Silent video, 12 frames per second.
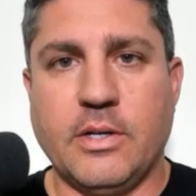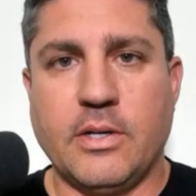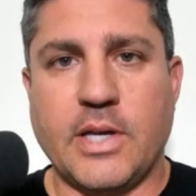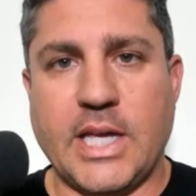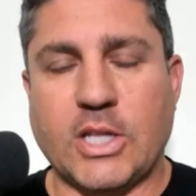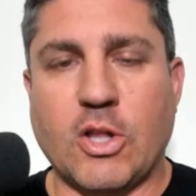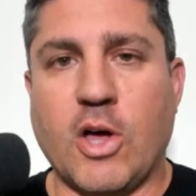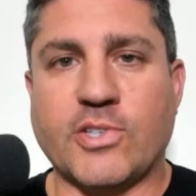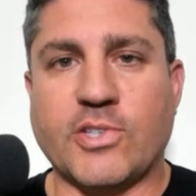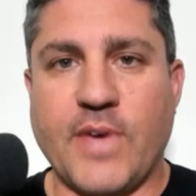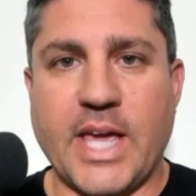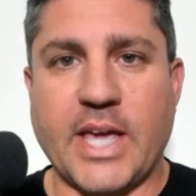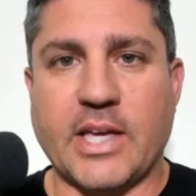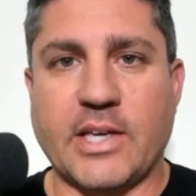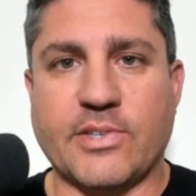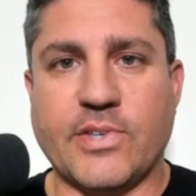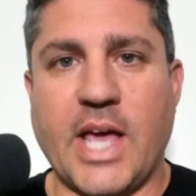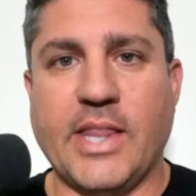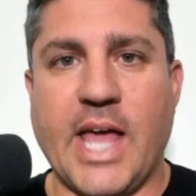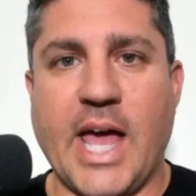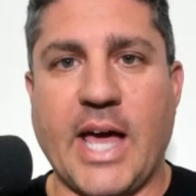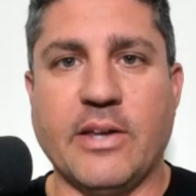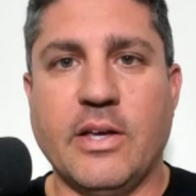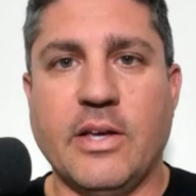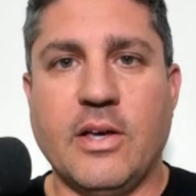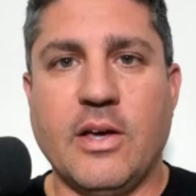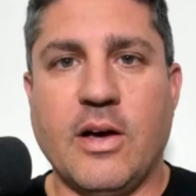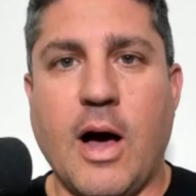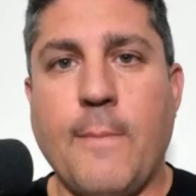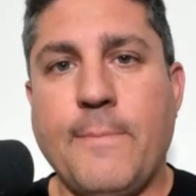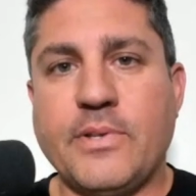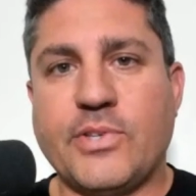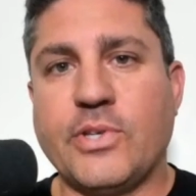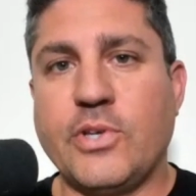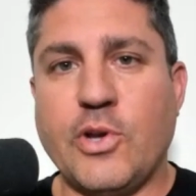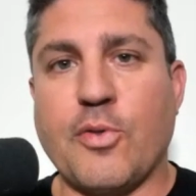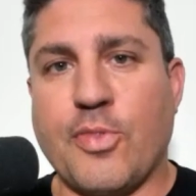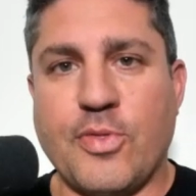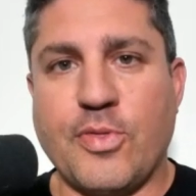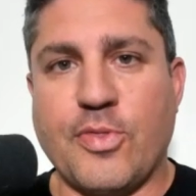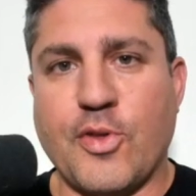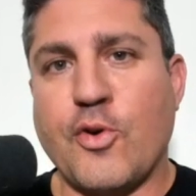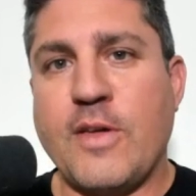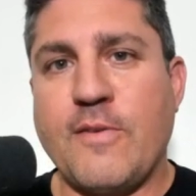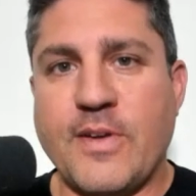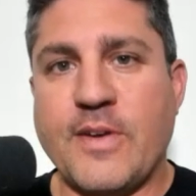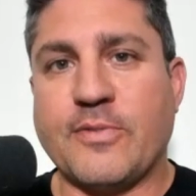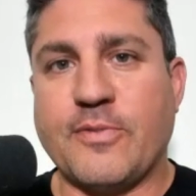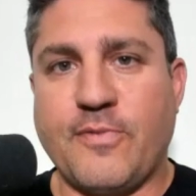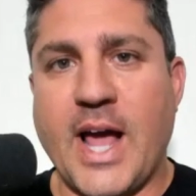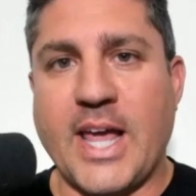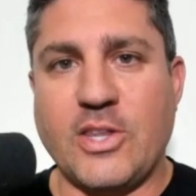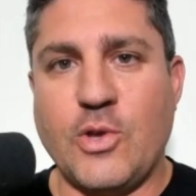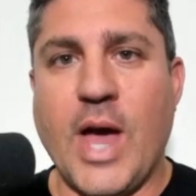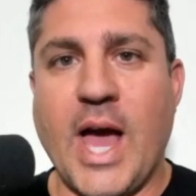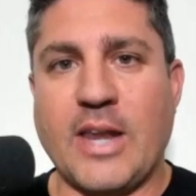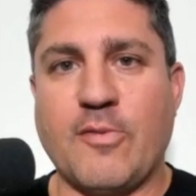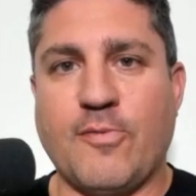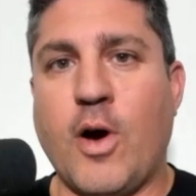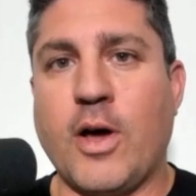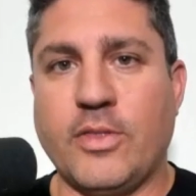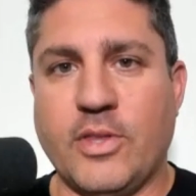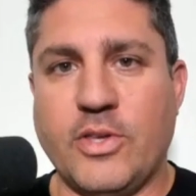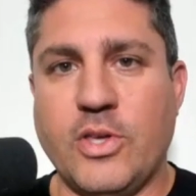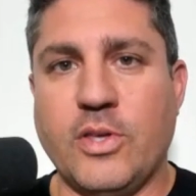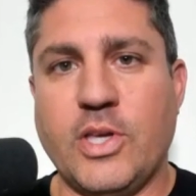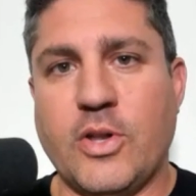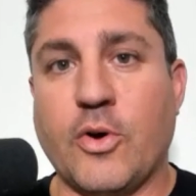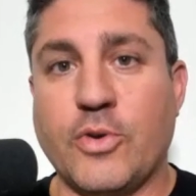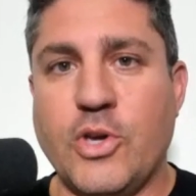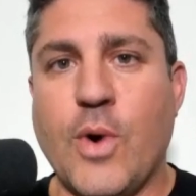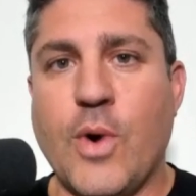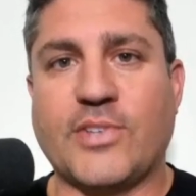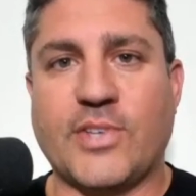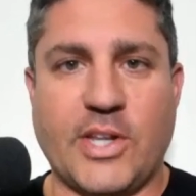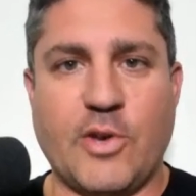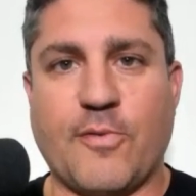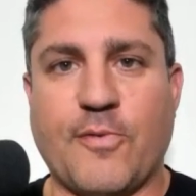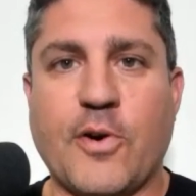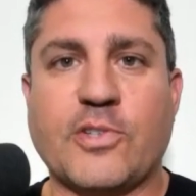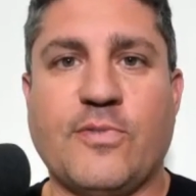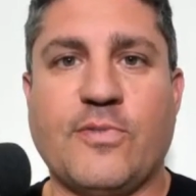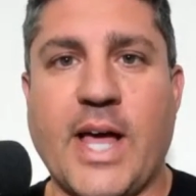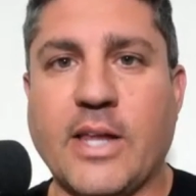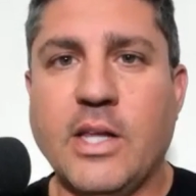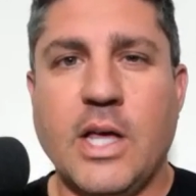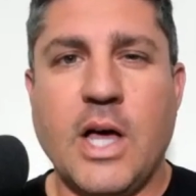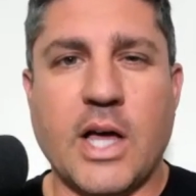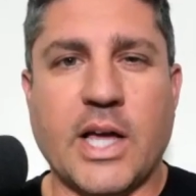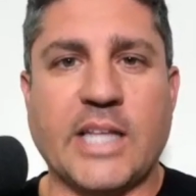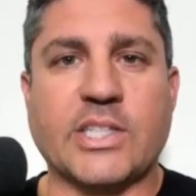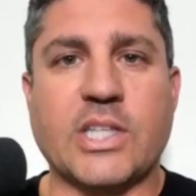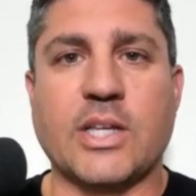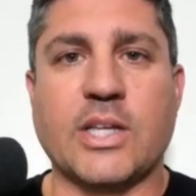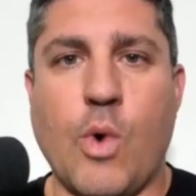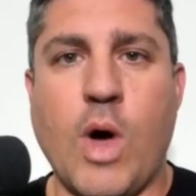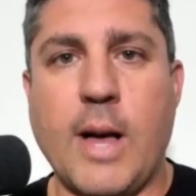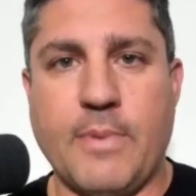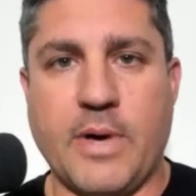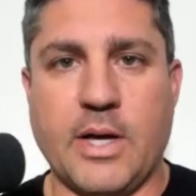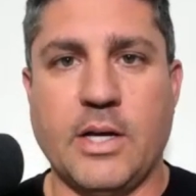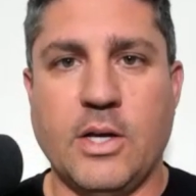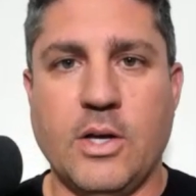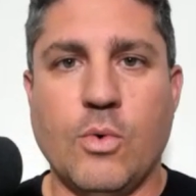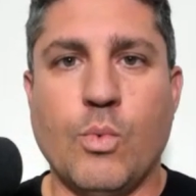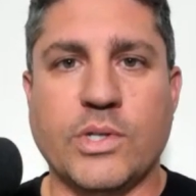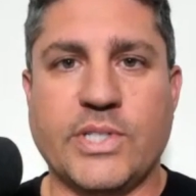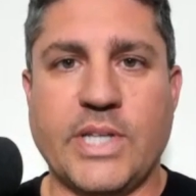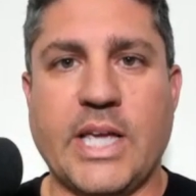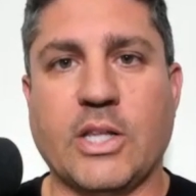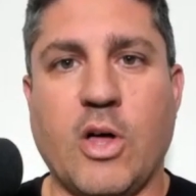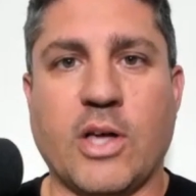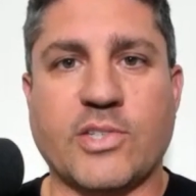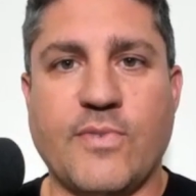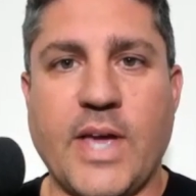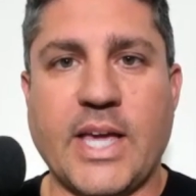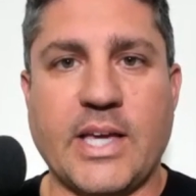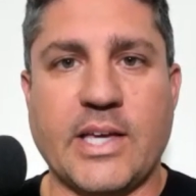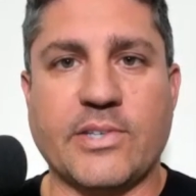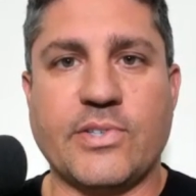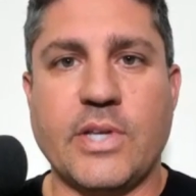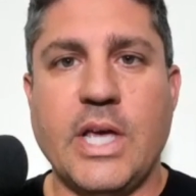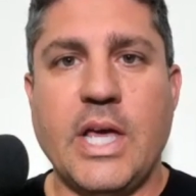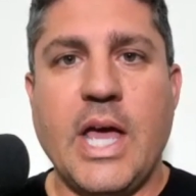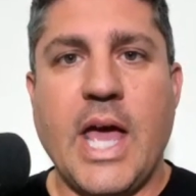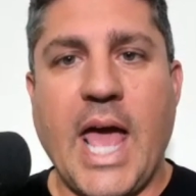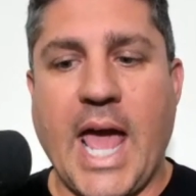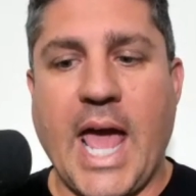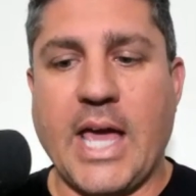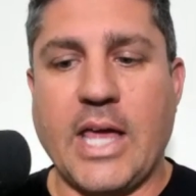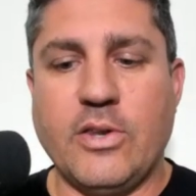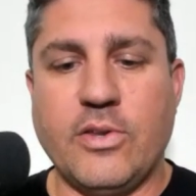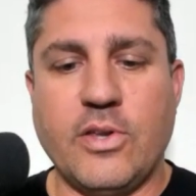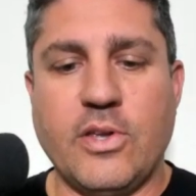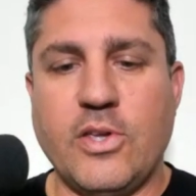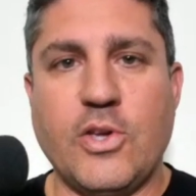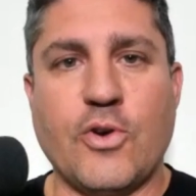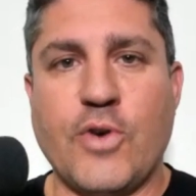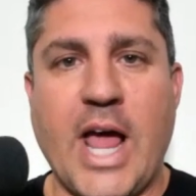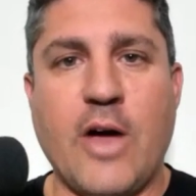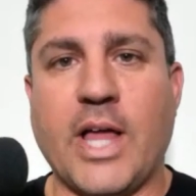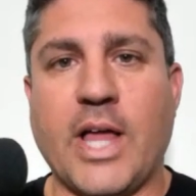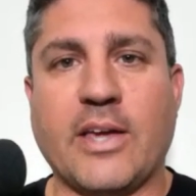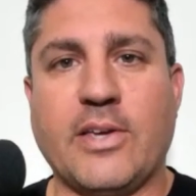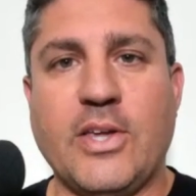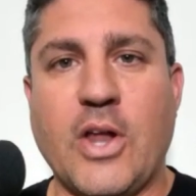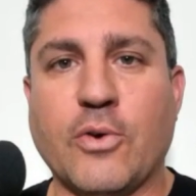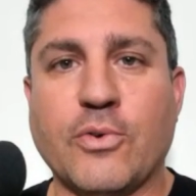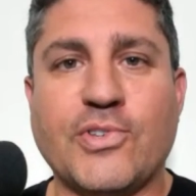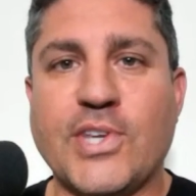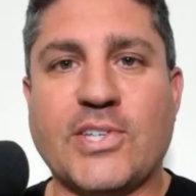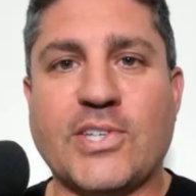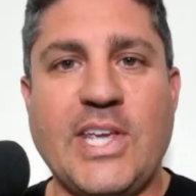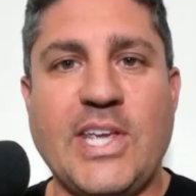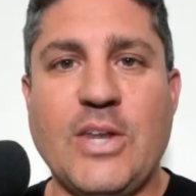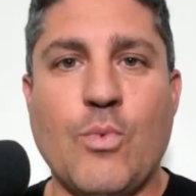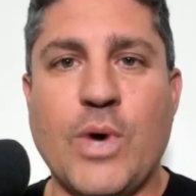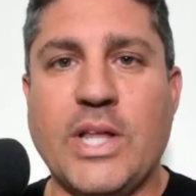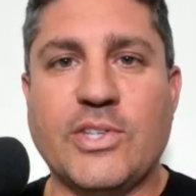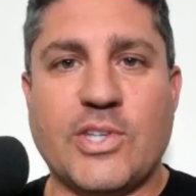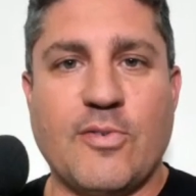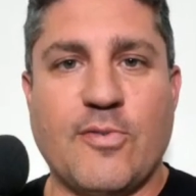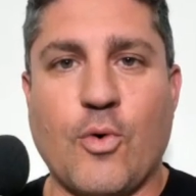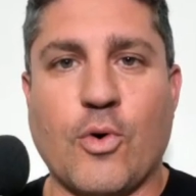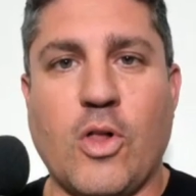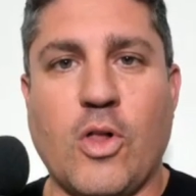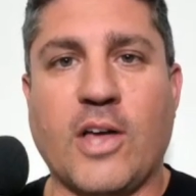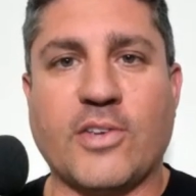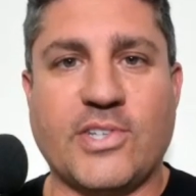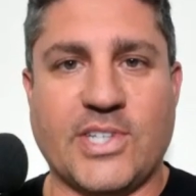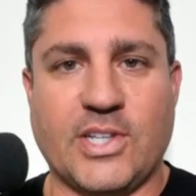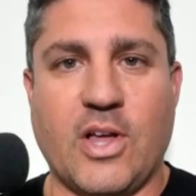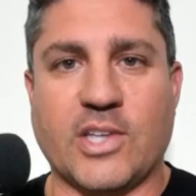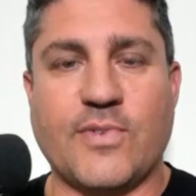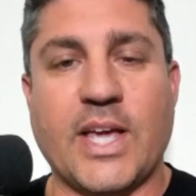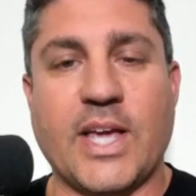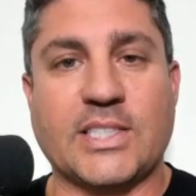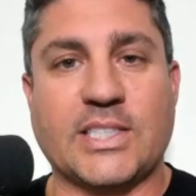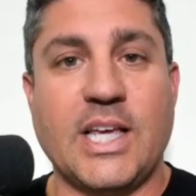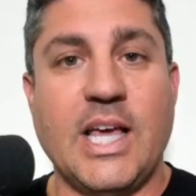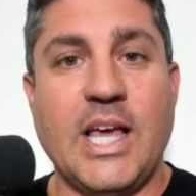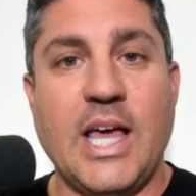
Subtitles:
in Las Vegas, and that up until your 35th fight, you hadn't fought in the U.S., and then your first fight against Ledwaba was in Las Vegas, and you're now 16 wins and 4 losses in Las Vegas,